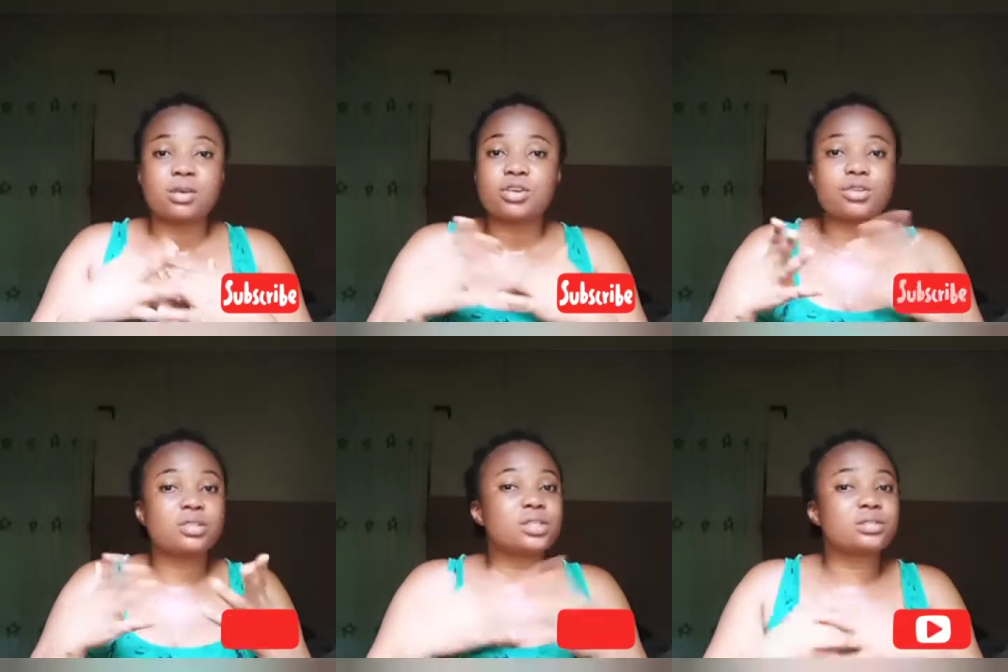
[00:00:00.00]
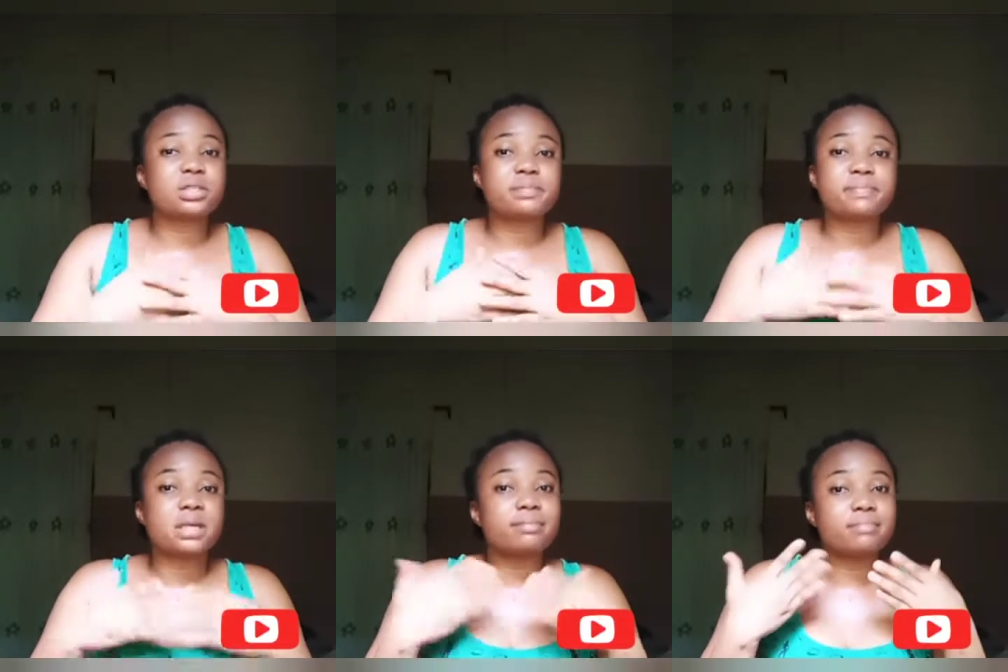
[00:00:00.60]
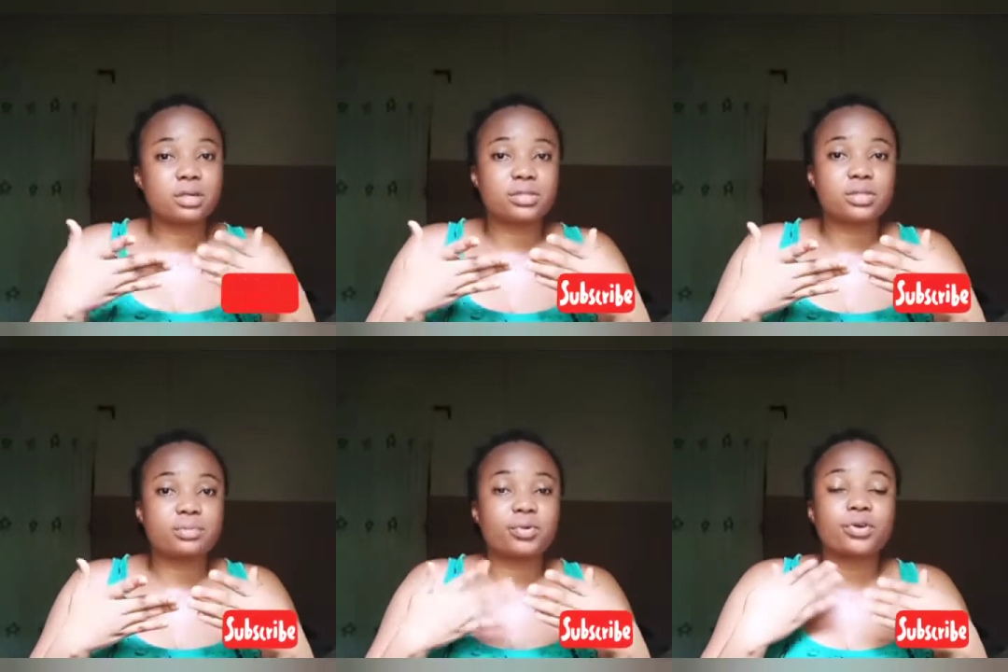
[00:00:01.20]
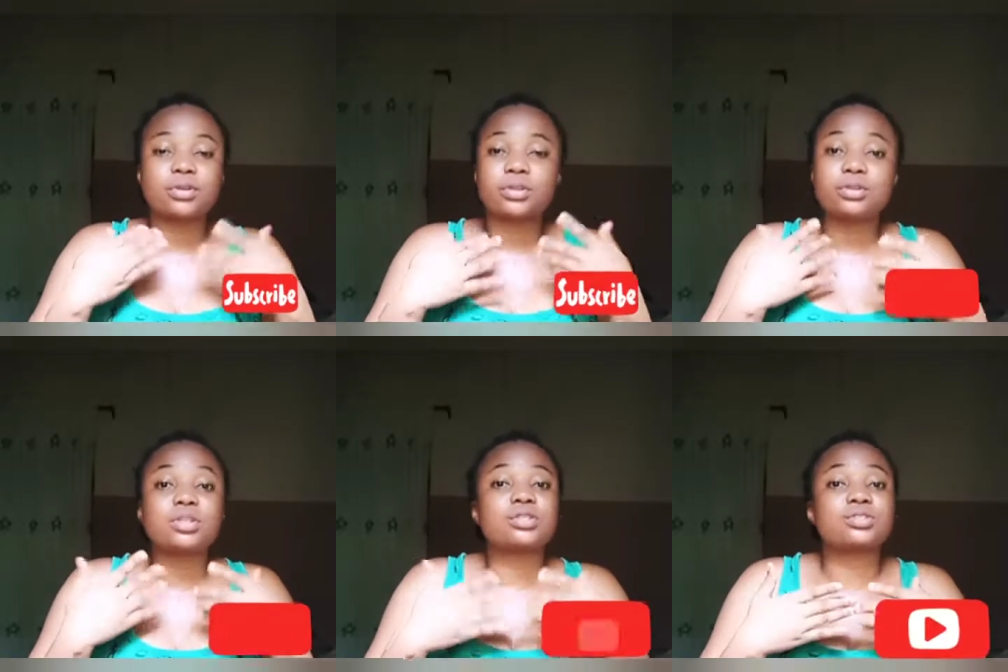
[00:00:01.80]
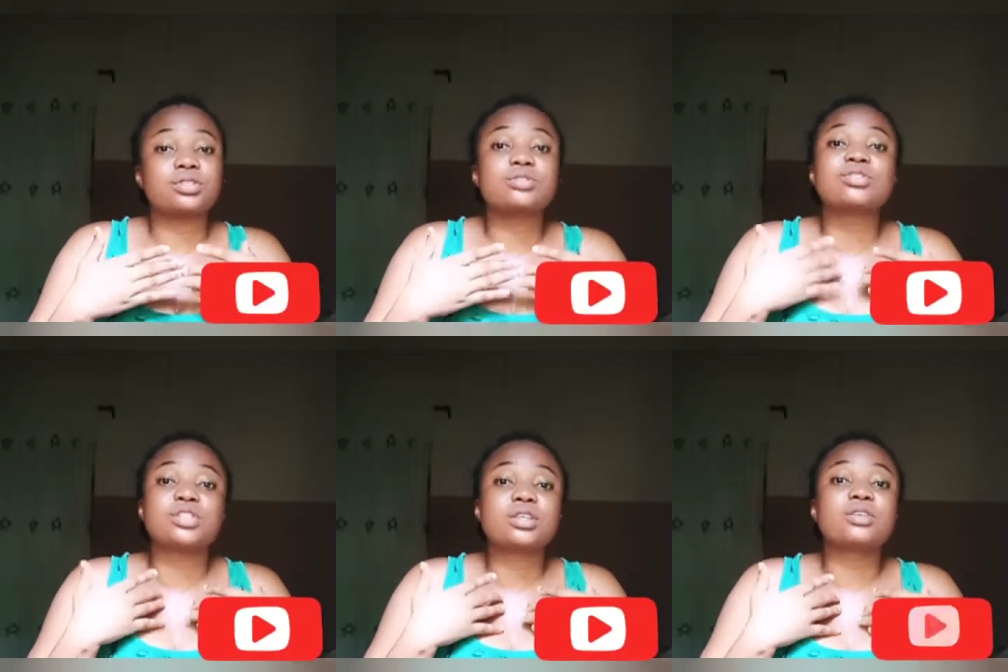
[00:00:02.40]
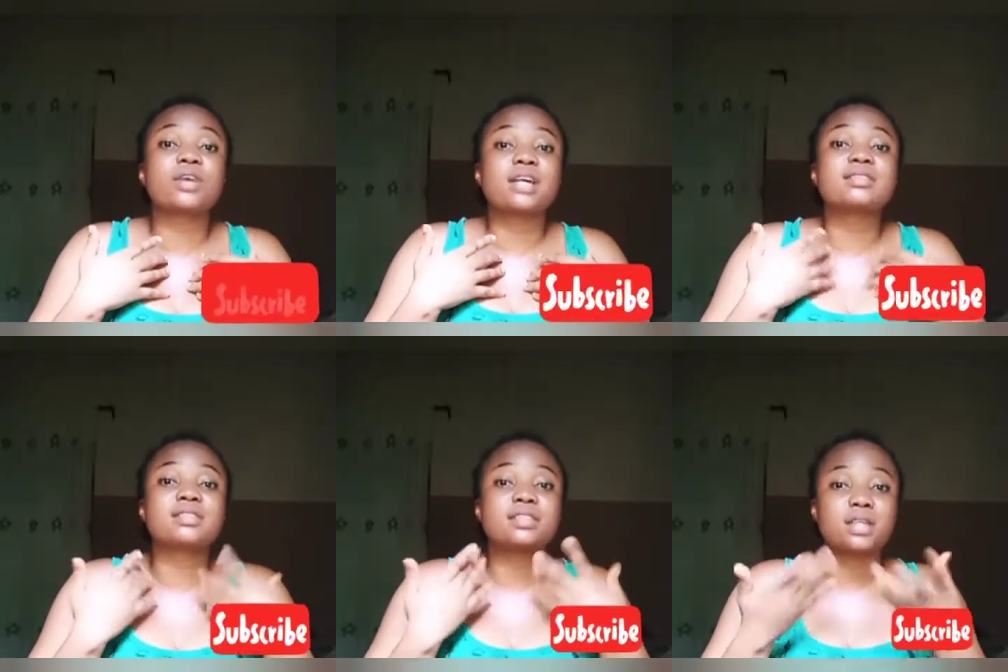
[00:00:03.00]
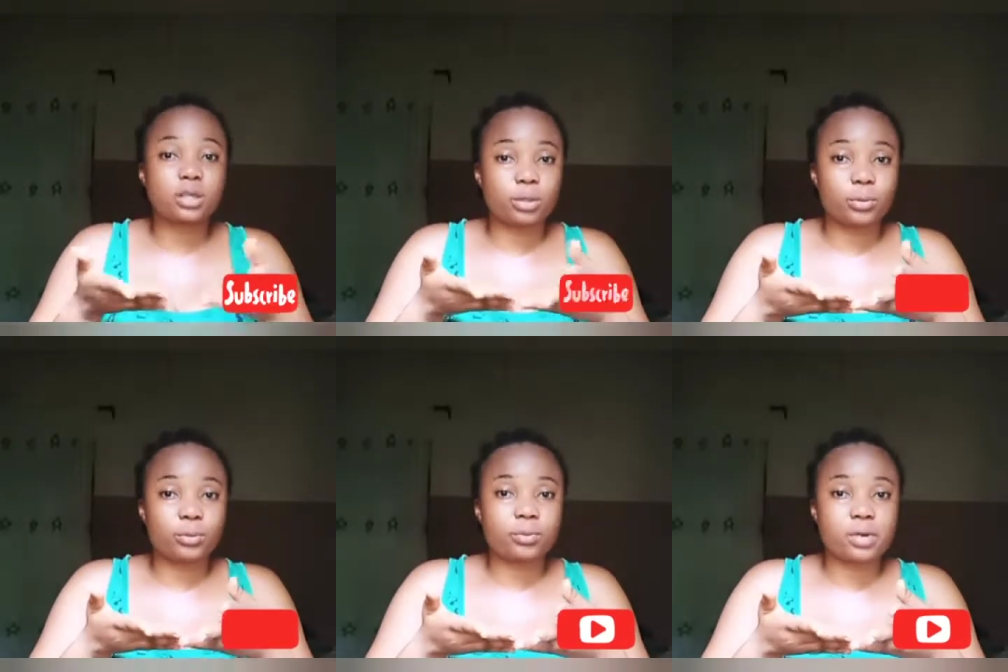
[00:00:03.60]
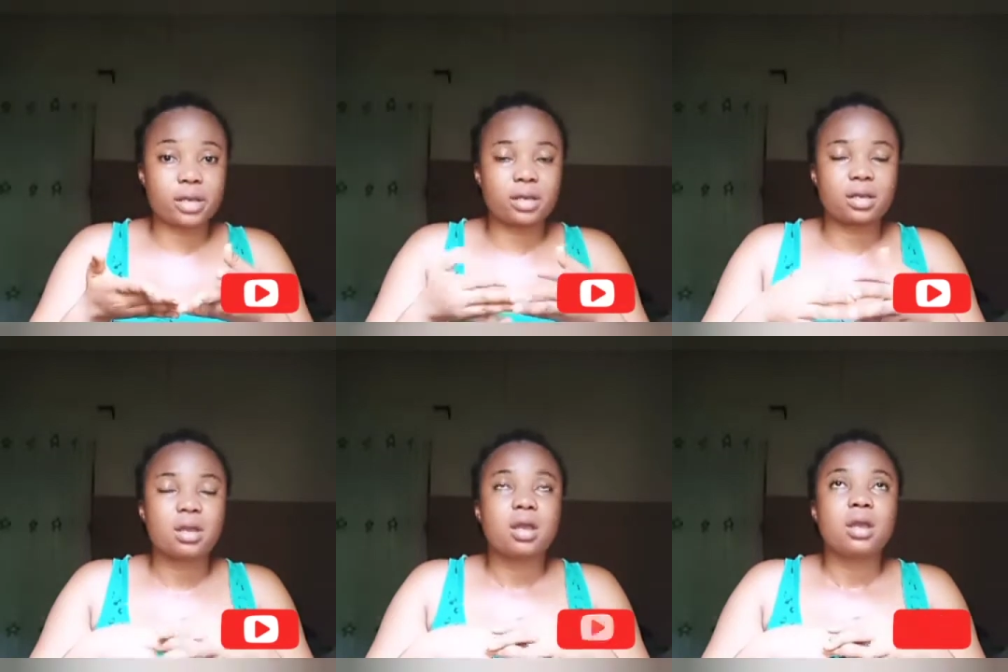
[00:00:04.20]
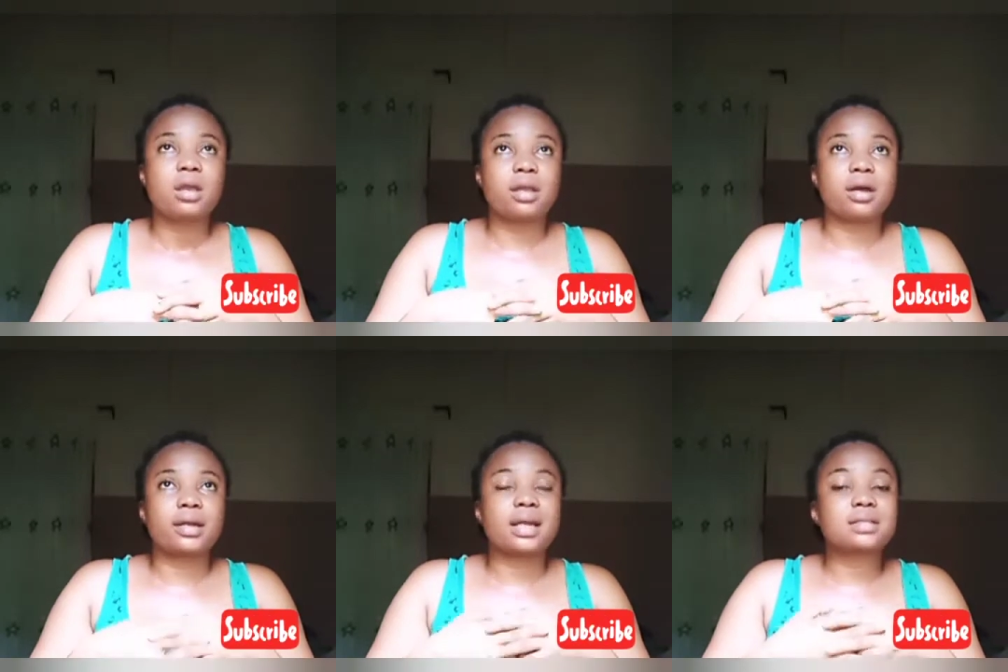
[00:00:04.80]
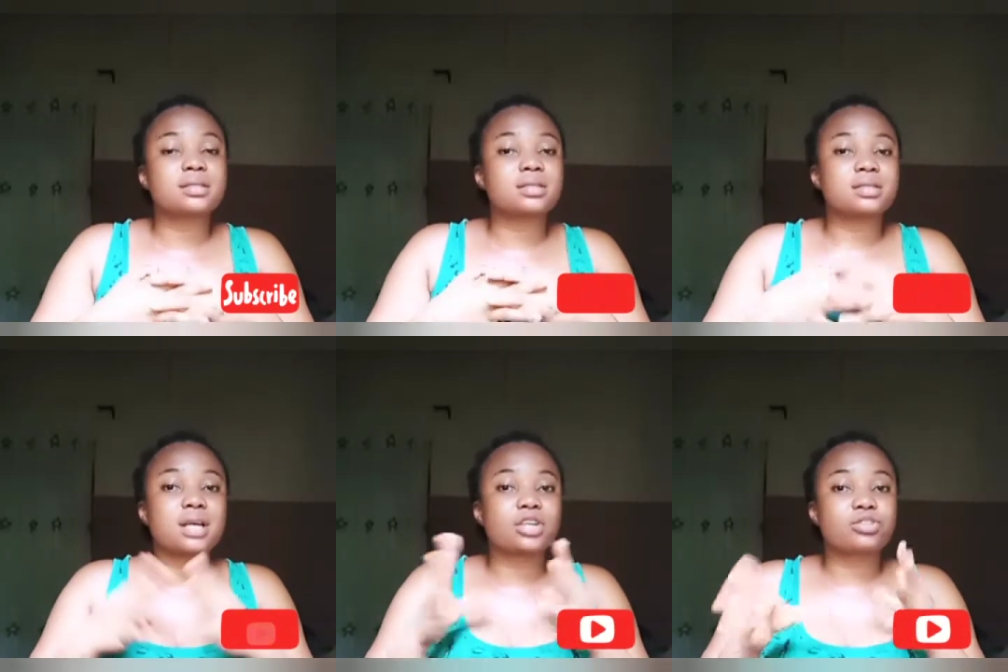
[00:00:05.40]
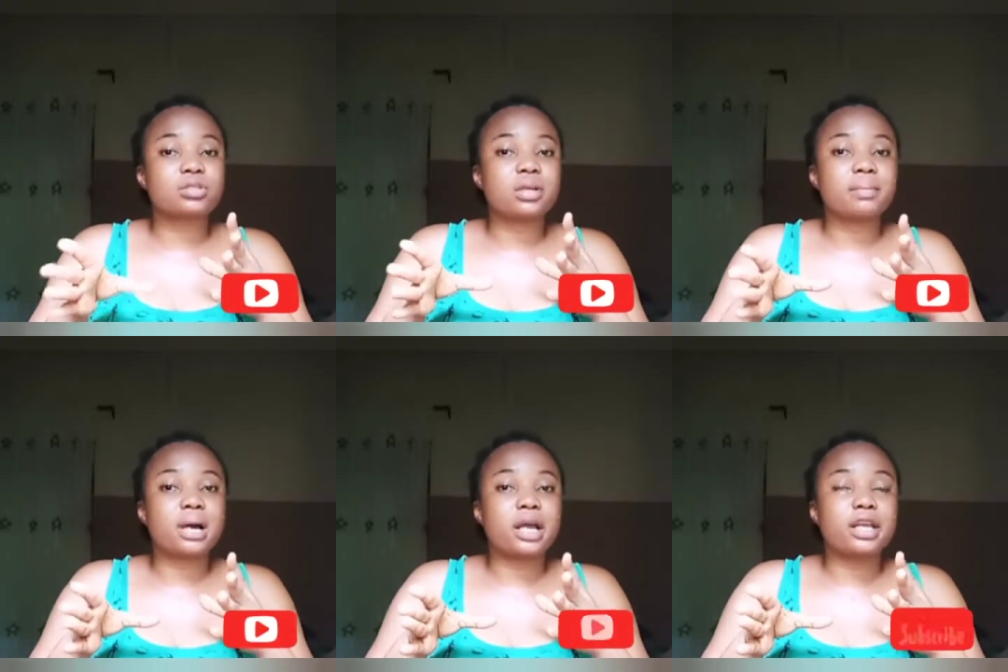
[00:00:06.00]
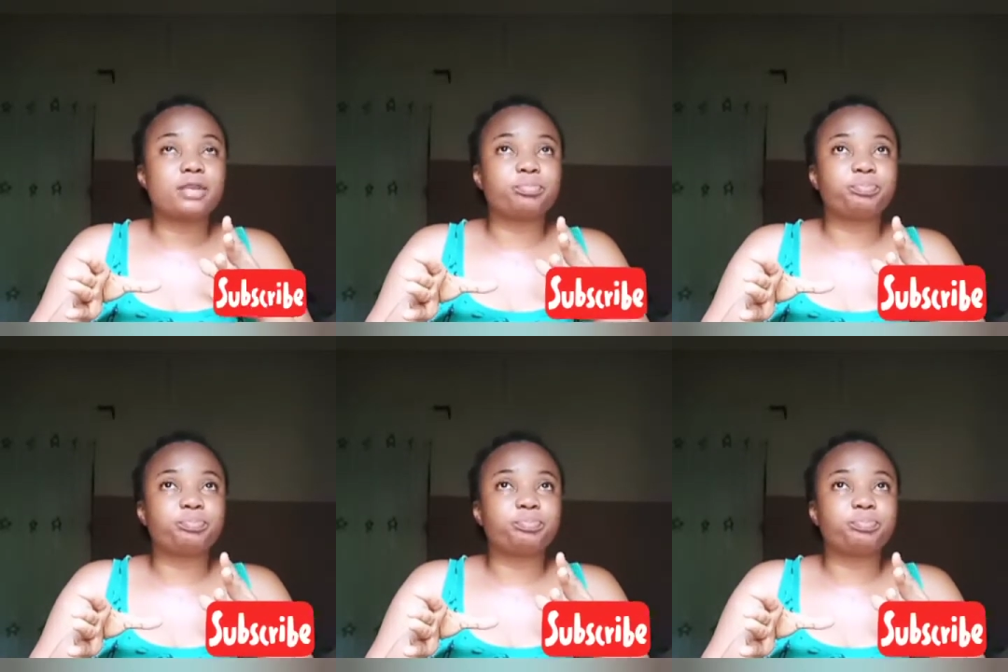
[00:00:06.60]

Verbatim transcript: you don't need to spend much but you need you still you can still glow okay yeah that is actually my